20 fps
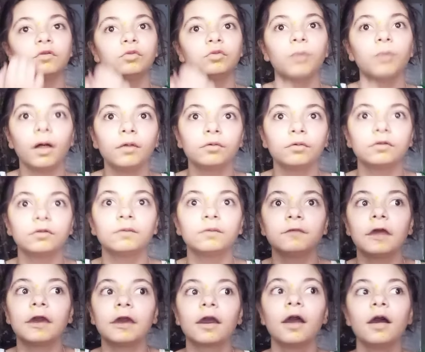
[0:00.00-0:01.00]
to swallow
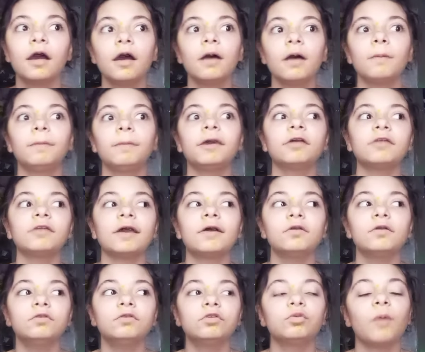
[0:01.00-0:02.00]
something because I
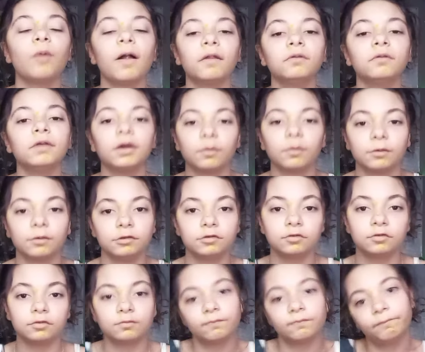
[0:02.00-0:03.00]
couldn't swallow
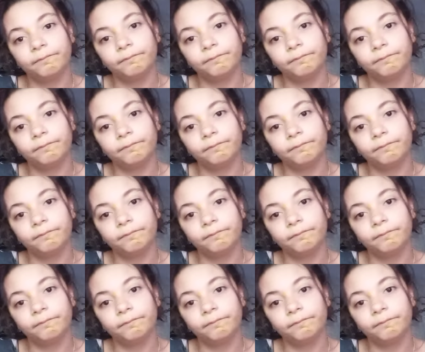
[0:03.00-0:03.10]
liquids.